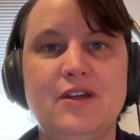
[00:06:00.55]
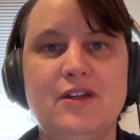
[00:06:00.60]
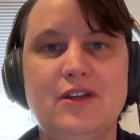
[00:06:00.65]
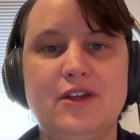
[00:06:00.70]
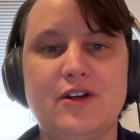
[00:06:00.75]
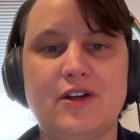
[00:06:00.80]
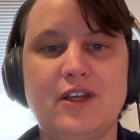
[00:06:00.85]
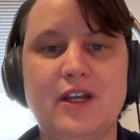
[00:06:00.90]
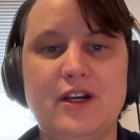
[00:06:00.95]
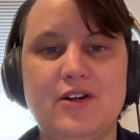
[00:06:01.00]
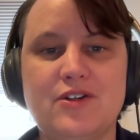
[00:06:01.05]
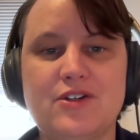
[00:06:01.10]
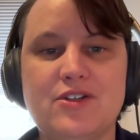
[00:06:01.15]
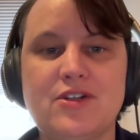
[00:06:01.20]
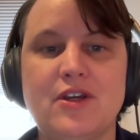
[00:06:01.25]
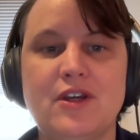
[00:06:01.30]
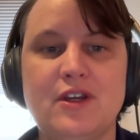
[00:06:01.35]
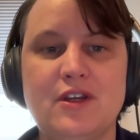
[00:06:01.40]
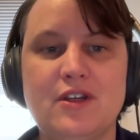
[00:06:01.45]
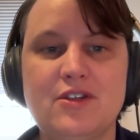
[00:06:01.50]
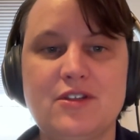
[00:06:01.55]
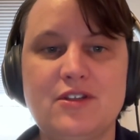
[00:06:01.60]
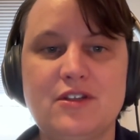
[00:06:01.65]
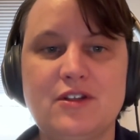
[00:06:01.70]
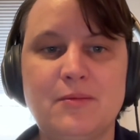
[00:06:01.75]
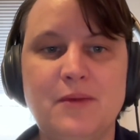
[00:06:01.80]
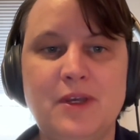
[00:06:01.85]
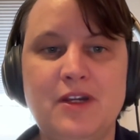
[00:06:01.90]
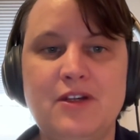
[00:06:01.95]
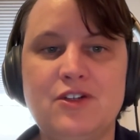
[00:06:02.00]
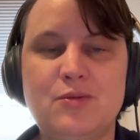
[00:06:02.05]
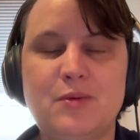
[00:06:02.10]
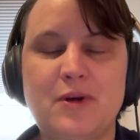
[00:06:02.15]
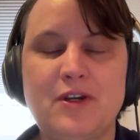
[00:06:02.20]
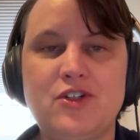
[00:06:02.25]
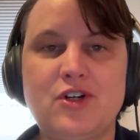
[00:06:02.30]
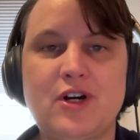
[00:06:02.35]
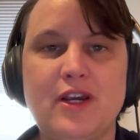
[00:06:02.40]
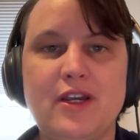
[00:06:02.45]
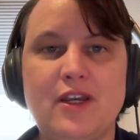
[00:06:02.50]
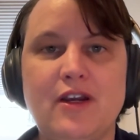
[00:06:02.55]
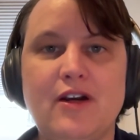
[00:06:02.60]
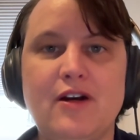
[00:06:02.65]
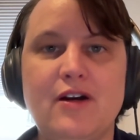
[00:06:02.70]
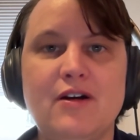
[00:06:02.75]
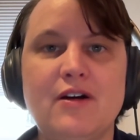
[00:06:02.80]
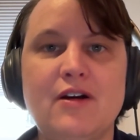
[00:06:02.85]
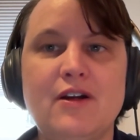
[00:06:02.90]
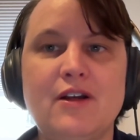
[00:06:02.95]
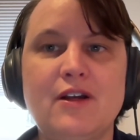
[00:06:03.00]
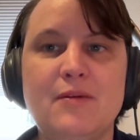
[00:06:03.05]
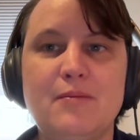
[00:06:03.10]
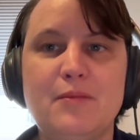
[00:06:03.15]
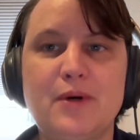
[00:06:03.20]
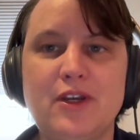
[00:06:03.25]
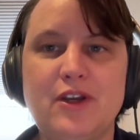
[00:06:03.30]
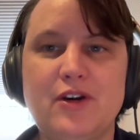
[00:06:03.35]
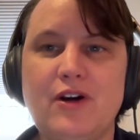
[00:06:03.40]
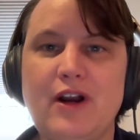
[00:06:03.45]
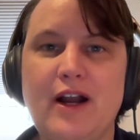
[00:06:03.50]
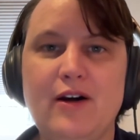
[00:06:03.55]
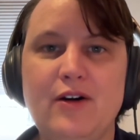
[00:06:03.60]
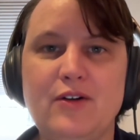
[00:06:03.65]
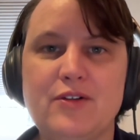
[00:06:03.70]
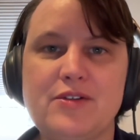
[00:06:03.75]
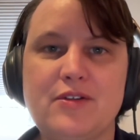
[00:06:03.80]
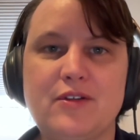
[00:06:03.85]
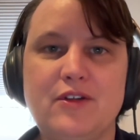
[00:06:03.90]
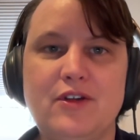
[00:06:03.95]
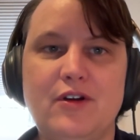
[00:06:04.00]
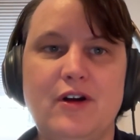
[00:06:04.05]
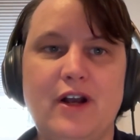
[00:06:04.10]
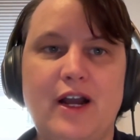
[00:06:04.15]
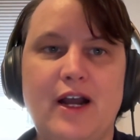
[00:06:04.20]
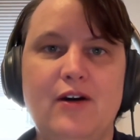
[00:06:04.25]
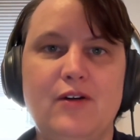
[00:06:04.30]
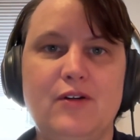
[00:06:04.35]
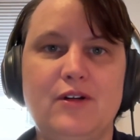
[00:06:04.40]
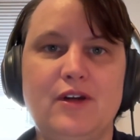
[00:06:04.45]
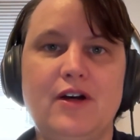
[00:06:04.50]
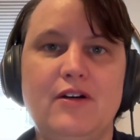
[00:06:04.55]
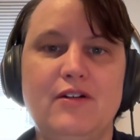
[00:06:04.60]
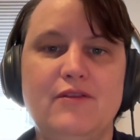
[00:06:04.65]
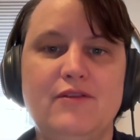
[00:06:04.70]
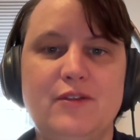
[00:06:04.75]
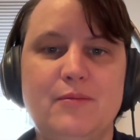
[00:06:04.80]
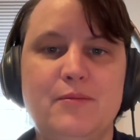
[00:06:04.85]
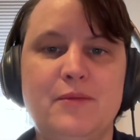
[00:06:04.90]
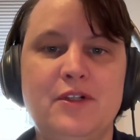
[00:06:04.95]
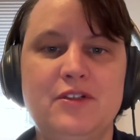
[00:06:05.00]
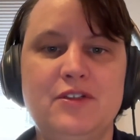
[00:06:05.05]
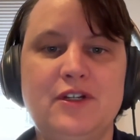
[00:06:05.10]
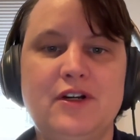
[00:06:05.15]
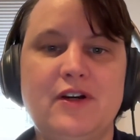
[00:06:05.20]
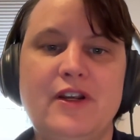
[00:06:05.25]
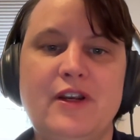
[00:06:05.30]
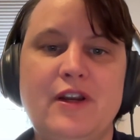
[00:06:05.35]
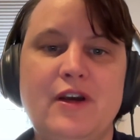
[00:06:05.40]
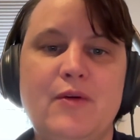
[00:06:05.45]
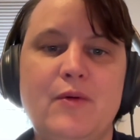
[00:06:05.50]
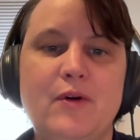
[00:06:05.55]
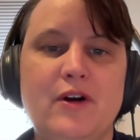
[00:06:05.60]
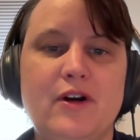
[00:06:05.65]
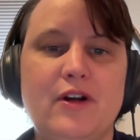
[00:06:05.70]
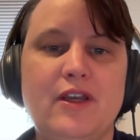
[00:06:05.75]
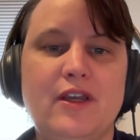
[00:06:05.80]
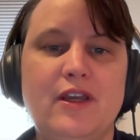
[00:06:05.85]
Your care's still managed by TRICARE, but you're out of the military network